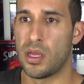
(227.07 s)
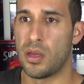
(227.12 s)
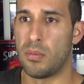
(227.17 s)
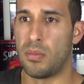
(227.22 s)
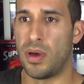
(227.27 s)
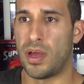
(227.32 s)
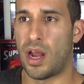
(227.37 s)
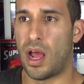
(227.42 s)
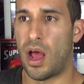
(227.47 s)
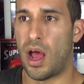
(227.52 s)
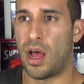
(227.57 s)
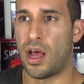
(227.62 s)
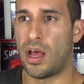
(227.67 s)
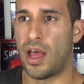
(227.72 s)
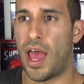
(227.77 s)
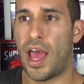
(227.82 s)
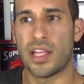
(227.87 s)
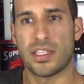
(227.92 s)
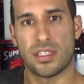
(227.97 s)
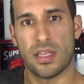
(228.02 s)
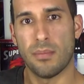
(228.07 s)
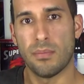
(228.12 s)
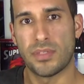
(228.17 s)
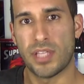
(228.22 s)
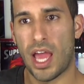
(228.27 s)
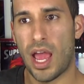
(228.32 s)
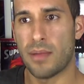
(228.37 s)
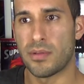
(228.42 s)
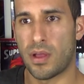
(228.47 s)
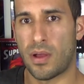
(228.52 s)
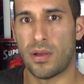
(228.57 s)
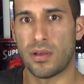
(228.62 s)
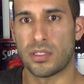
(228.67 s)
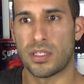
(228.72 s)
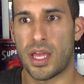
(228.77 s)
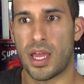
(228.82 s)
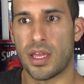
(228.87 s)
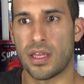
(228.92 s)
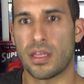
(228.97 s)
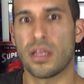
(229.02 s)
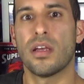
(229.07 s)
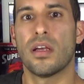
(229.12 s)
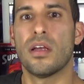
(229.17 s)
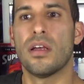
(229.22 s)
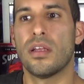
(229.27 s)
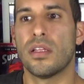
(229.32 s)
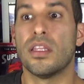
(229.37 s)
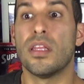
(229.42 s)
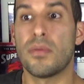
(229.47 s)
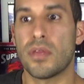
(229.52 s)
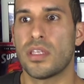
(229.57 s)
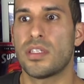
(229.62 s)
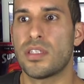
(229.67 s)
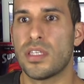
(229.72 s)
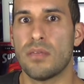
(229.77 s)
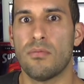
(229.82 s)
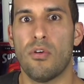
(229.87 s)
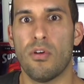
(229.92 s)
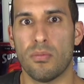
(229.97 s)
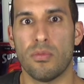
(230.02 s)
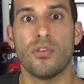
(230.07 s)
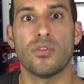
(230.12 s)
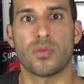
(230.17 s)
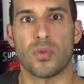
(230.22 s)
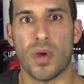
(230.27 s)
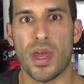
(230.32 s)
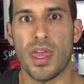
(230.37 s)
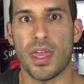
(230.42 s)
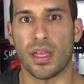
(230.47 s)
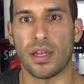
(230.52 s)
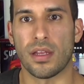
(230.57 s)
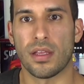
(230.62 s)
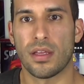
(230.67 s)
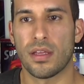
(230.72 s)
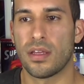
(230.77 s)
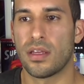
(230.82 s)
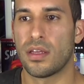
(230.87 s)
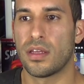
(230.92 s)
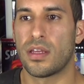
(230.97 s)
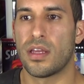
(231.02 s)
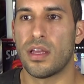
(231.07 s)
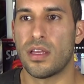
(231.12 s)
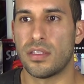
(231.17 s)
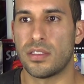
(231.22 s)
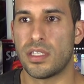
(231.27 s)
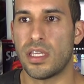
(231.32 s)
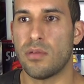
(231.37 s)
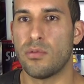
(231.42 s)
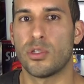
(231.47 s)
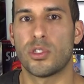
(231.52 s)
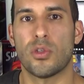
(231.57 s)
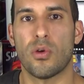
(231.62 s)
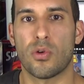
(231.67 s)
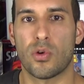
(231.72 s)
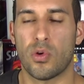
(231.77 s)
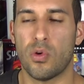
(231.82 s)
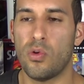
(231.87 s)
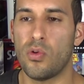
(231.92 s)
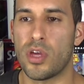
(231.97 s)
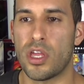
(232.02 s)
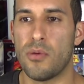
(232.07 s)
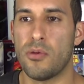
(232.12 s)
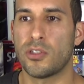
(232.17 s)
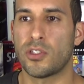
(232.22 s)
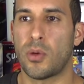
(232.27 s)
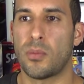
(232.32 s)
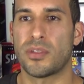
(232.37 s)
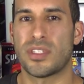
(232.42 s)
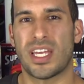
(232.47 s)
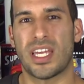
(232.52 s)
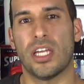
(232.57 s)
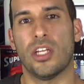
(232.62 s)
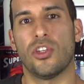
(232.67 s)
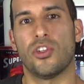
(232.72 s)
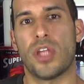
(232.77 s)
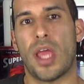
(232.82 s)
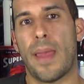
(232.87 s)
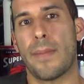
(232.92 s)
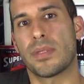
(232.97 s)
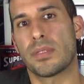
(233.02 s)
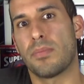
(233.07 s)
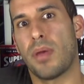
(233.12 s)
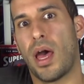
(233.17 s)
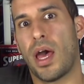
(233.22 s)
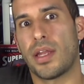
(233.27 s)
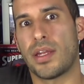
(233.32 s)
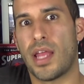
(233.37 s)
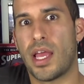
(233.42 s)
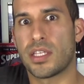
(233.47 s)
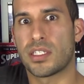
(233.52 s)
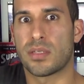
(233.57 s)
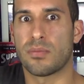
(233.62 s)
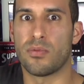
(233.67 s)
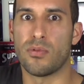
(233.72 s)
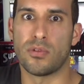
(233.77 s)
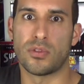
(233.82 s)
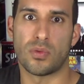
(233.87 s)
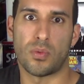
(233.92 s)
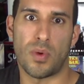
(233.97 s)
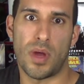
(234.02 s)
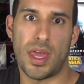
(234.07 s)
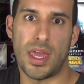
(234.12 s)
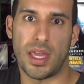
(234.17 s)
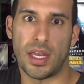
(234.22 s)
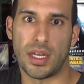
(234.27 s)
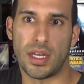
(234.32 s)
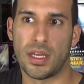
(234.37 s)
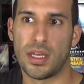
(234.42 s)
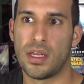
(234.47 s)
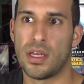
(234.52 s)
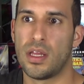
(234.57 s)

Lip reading: But at some times I was like, let me see more Bruce Wayne. Because he was so cool. He was almost like a James Bond-esque Bruce Wayne.